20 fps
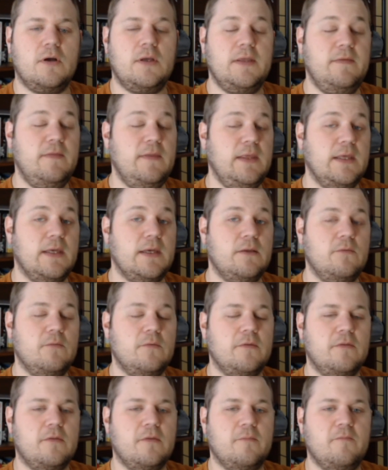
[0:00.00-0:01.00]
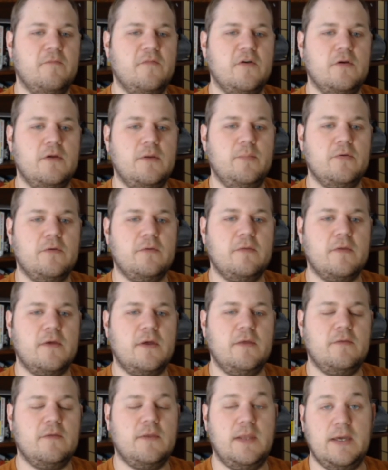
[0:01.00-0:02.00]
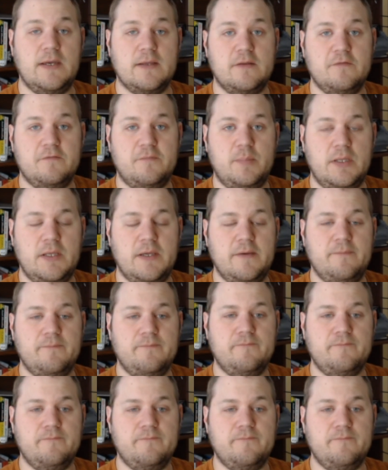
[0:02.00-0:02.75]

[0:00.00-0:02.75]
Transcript: in the end with some very precise and active play.